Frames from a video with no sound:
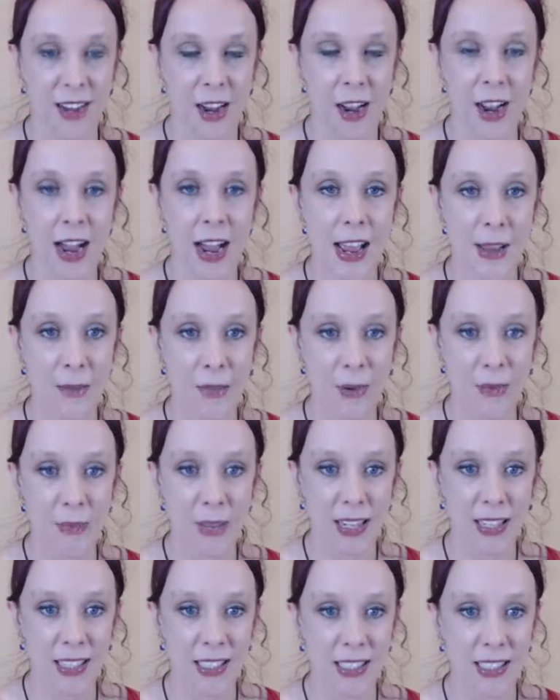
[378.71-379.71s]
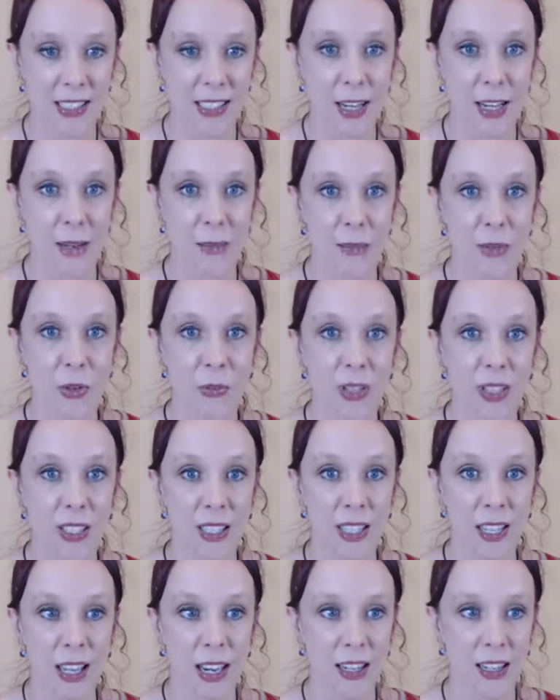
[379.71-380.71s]
I am embarrassed, I am
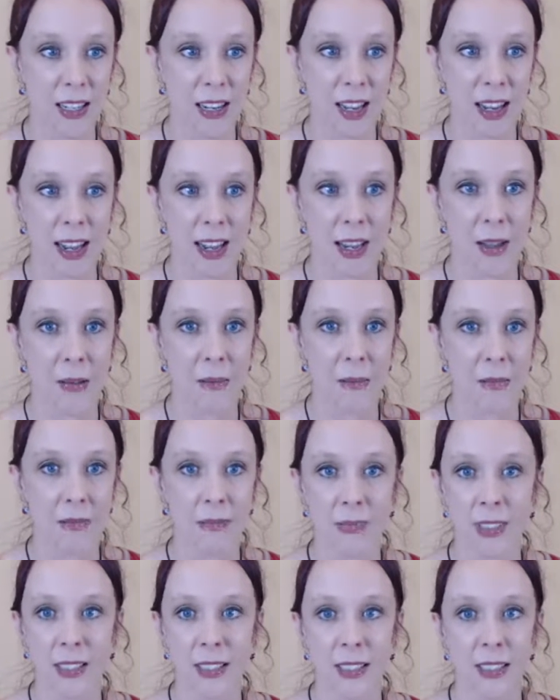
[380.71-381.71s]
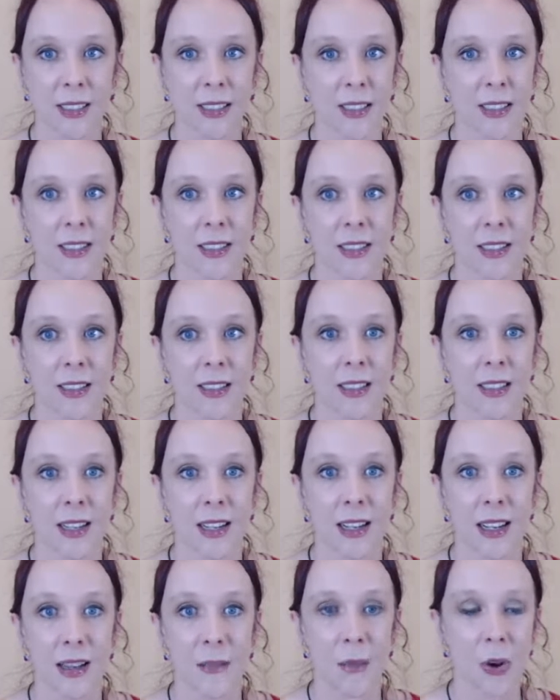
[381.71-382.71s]
humiliated, I am
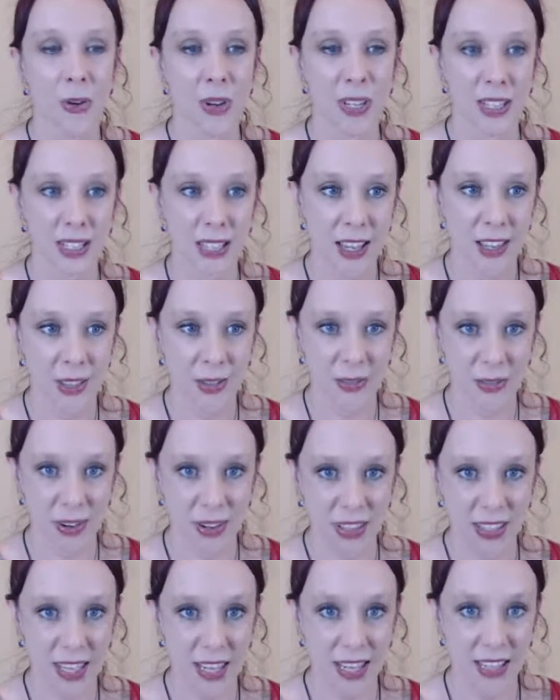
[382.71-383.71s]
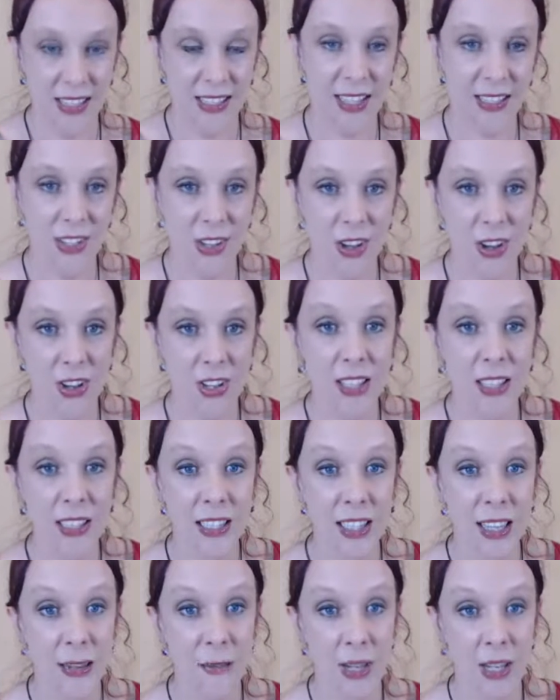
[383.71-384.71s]
always saying the wrong things. That's all
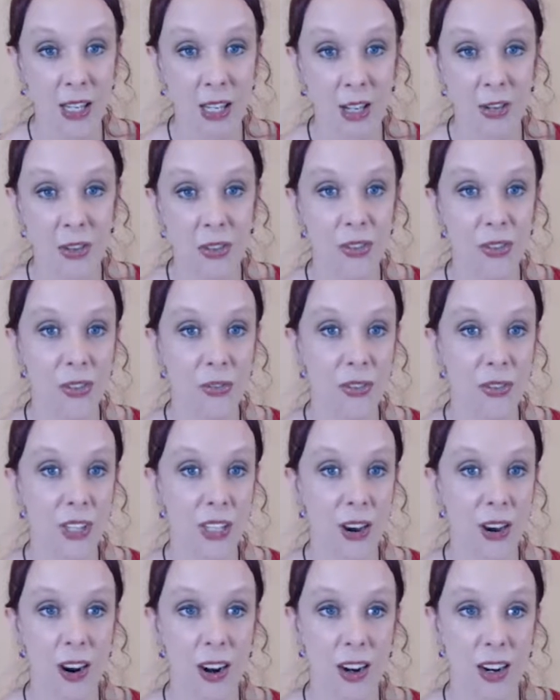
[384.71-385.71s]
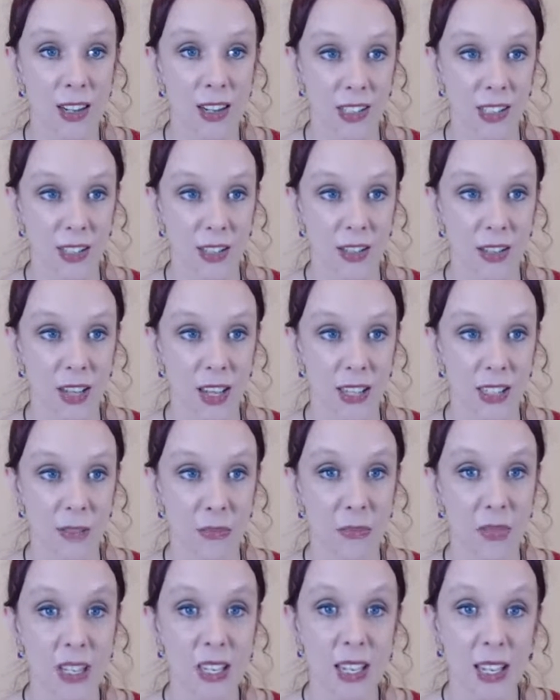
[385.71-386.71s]
claiming who you are as
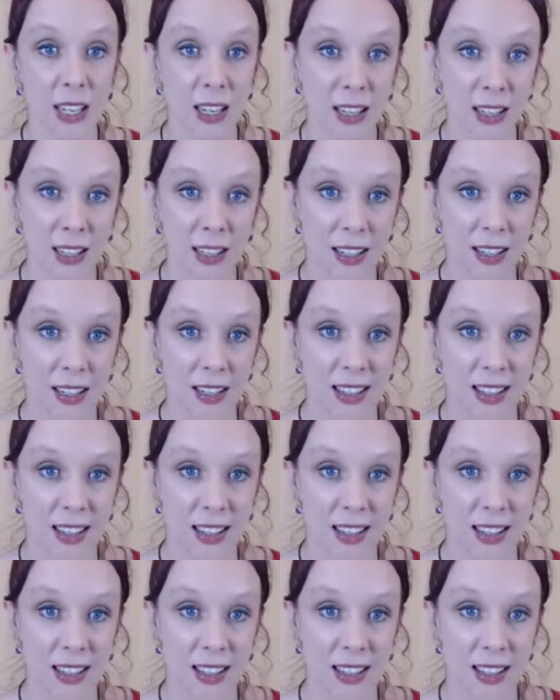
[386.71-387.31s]
a being.